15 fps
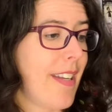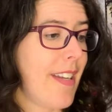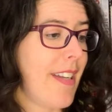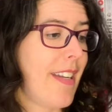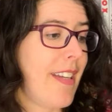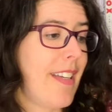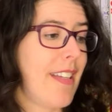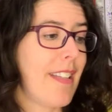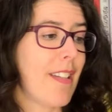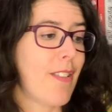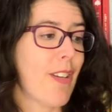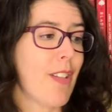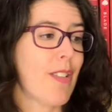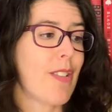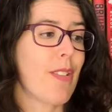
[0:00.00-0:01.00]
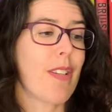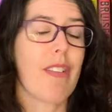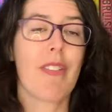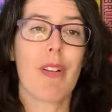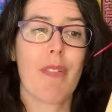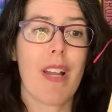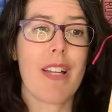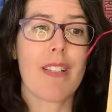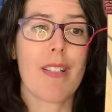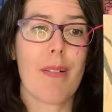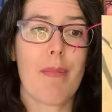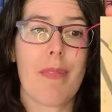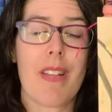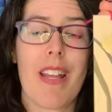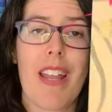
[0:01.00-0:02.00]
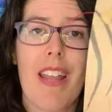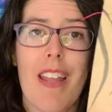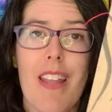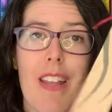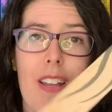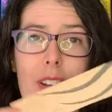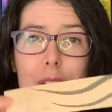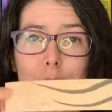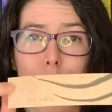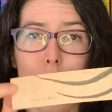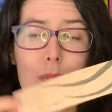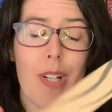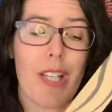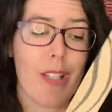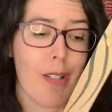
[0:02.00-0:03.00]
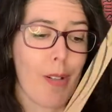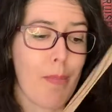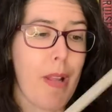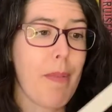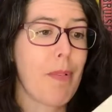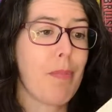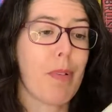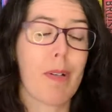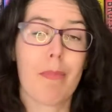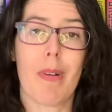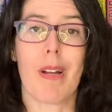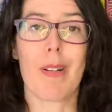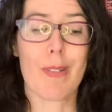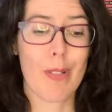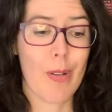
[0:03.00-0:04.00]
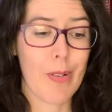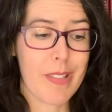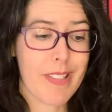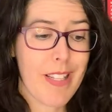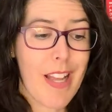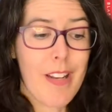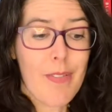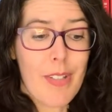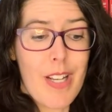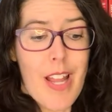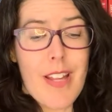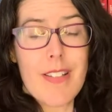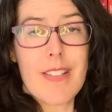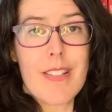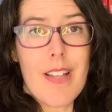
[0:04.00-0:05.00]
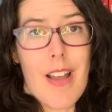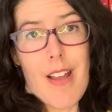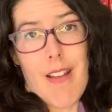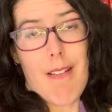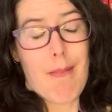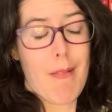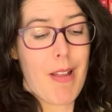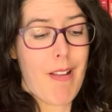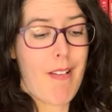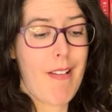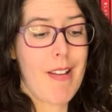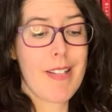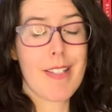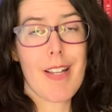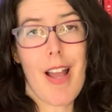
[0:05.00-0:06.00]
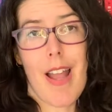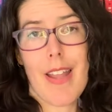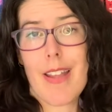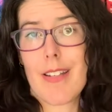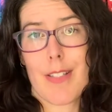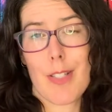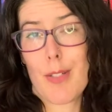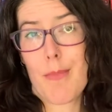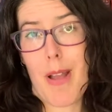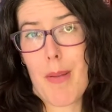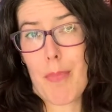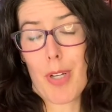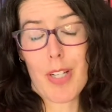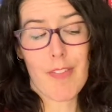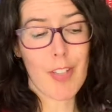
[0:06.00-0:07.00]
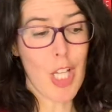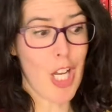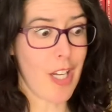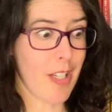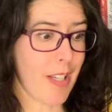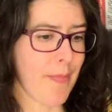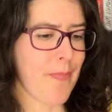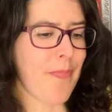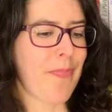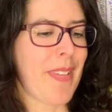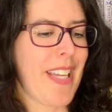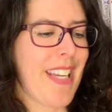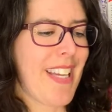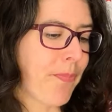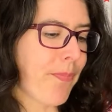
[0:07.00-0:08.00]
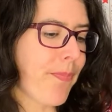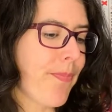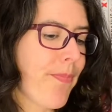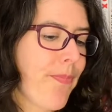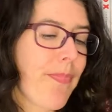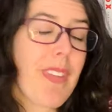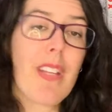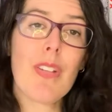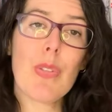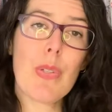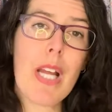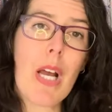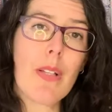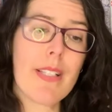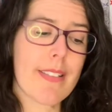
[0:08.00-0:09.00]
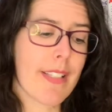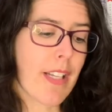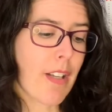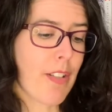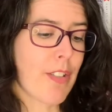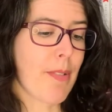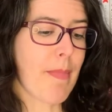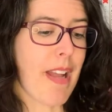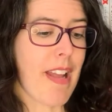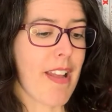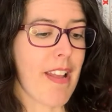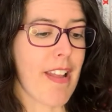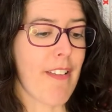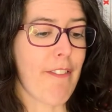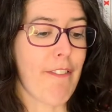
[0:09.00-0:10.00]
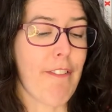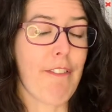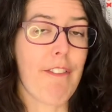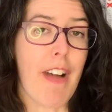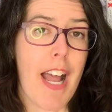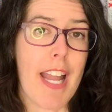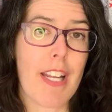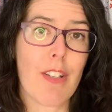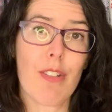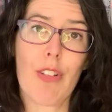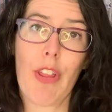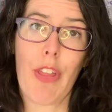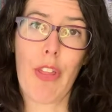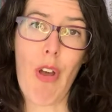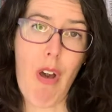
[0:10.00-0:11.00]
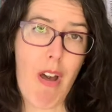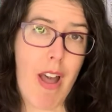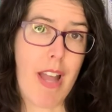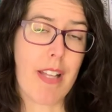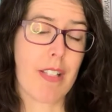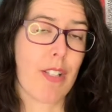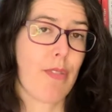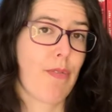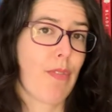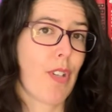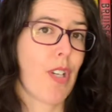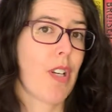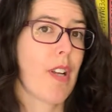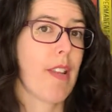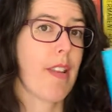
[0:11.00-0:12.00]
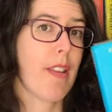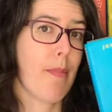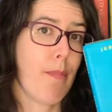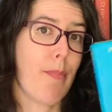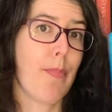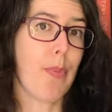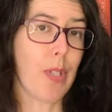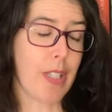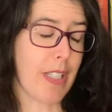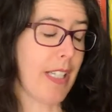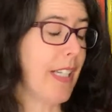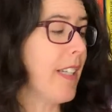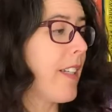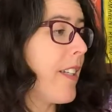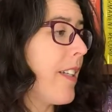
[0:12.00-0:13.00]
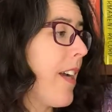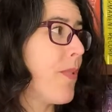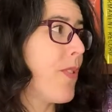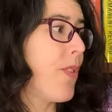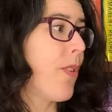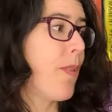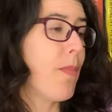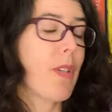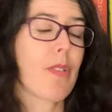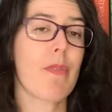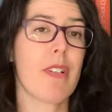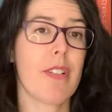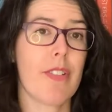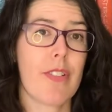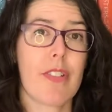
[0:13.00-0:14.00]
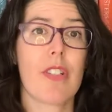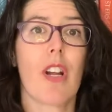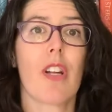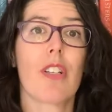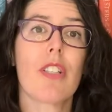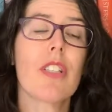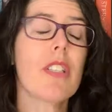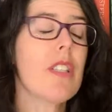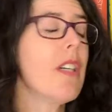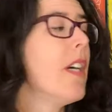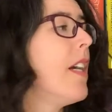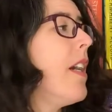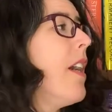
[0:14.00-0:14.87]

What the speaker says: and they're also giving away some like free little paper bookmarks. So it's kind of a nice tie into my book vlog. So now let's get on to my final thoughts for the book. So the book was Stargirl